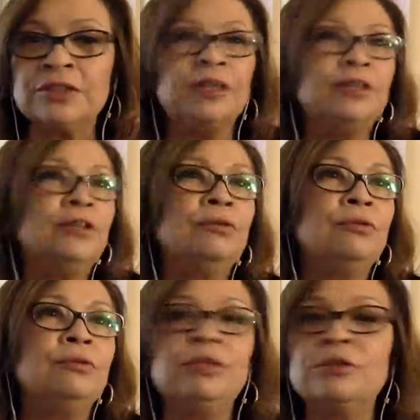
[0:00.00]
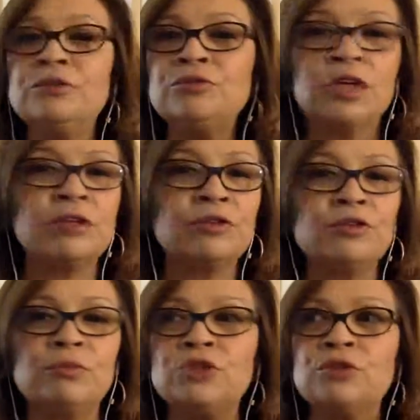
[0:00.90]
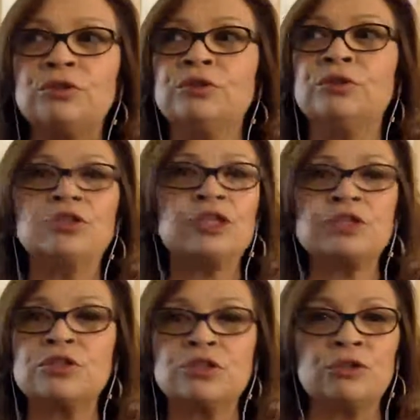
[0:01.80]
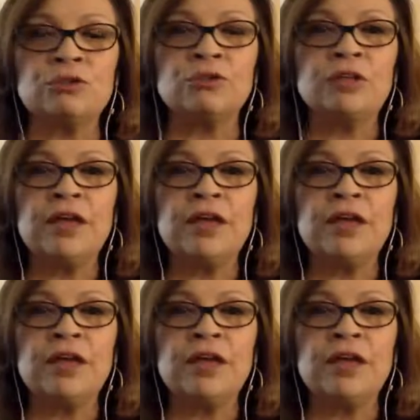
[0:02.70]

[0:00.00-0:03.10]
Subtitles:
You know, you chuckle too much. You're just too